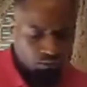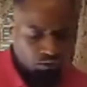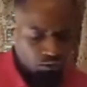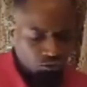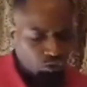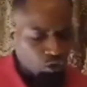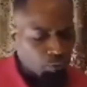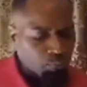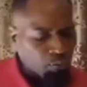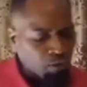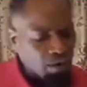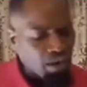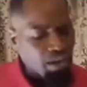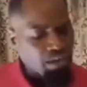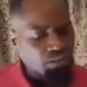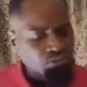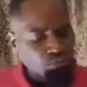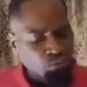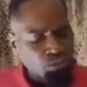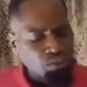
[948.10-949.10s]
your
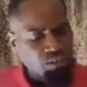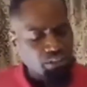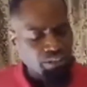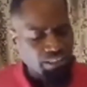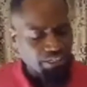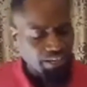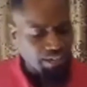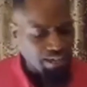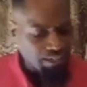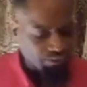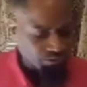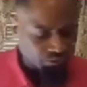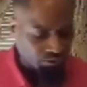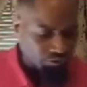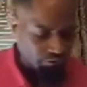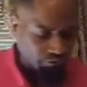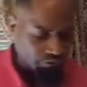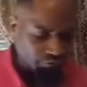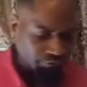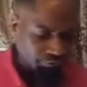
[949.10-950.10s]
prayers will get answered.
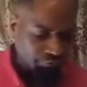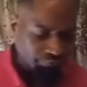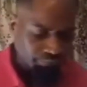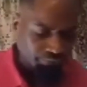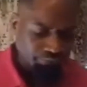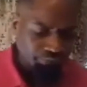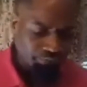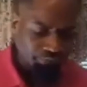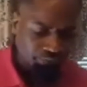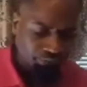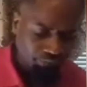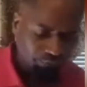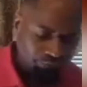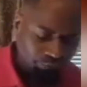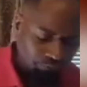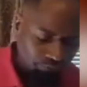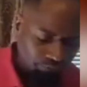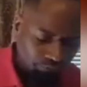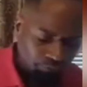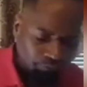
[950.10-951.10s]

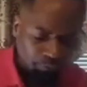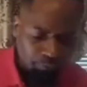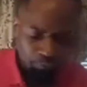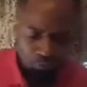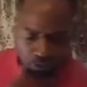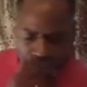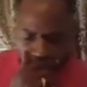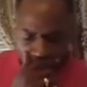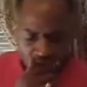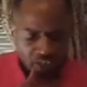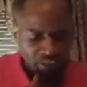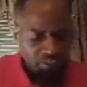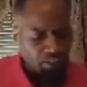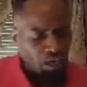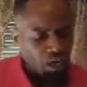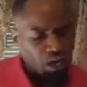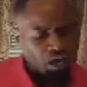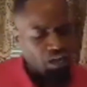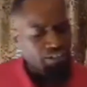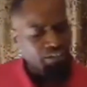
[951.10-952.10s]
People of God,
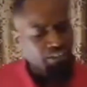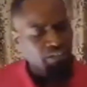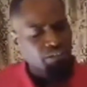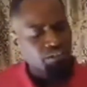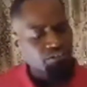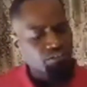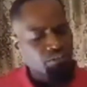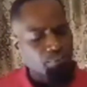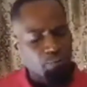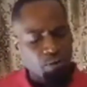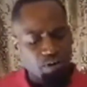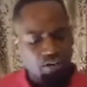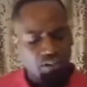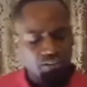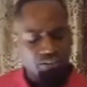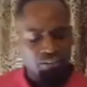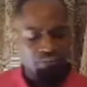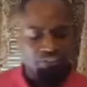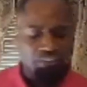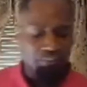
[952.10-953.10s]
God hears the
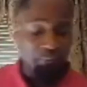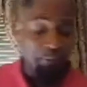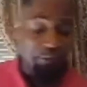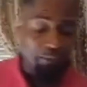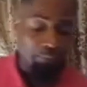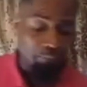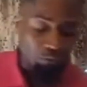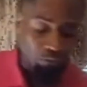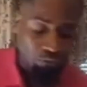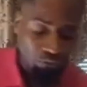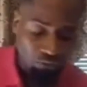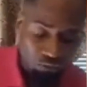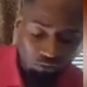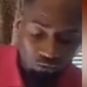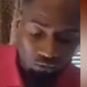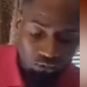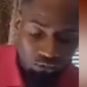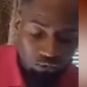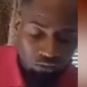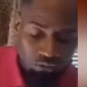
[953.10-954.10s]
prayers of his people.
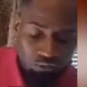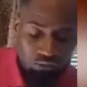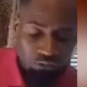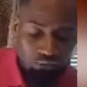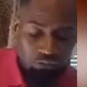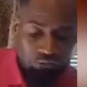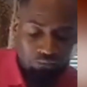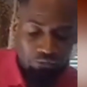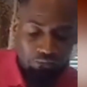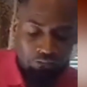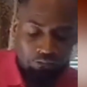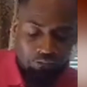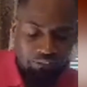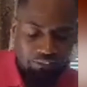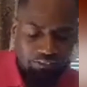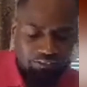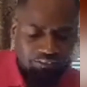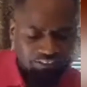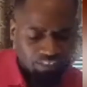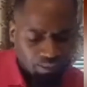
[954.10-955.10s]

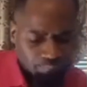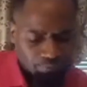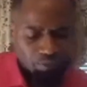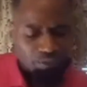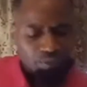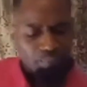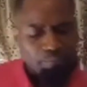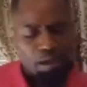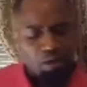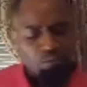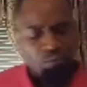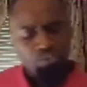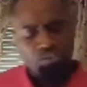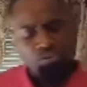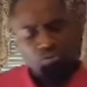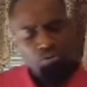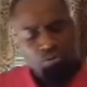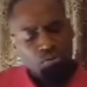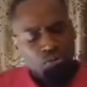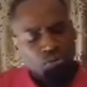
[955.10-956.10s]
It's something about when
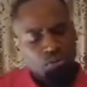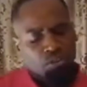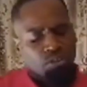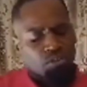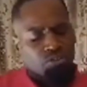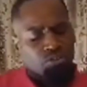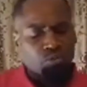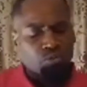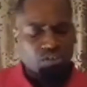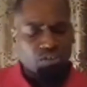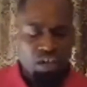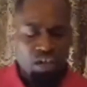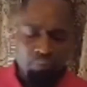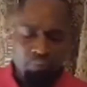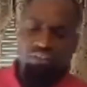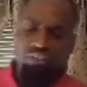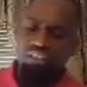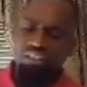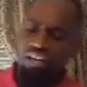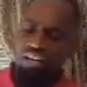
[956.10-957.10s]
you, you
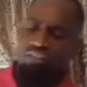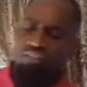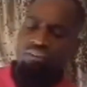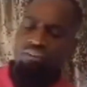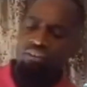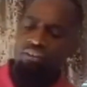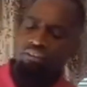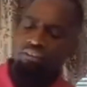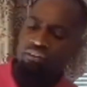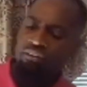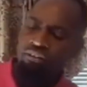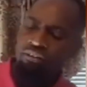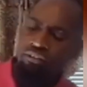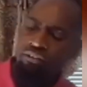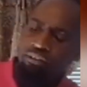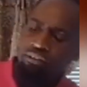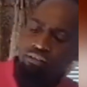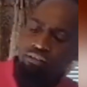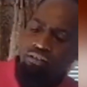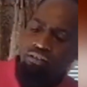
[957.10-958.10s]
come together
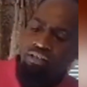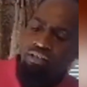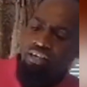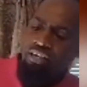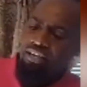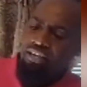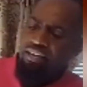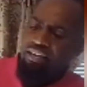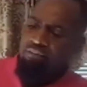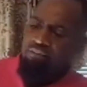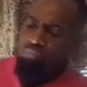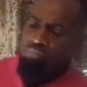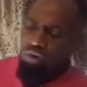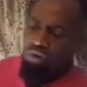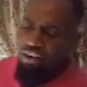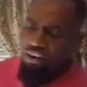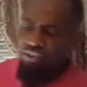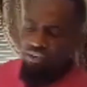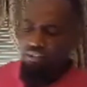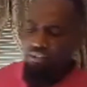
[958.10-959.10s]
and, and
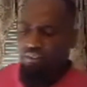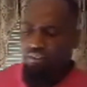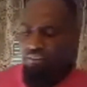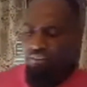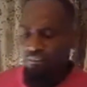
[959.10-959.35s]
pray.